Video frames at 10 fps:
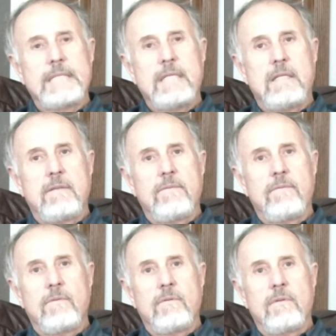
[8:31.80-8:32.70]

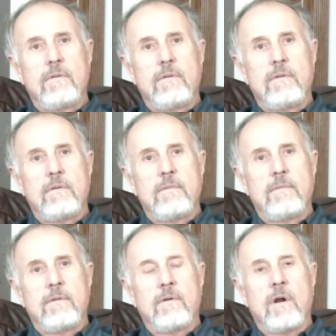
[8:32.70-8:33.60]

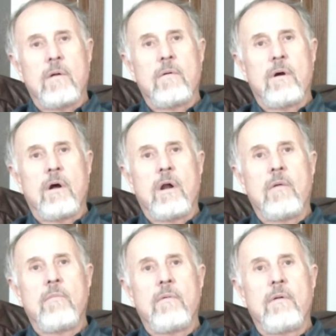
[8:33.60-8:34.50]
you know,
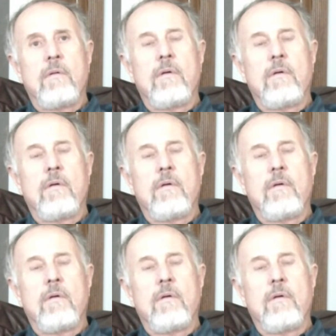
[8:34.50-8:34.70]
our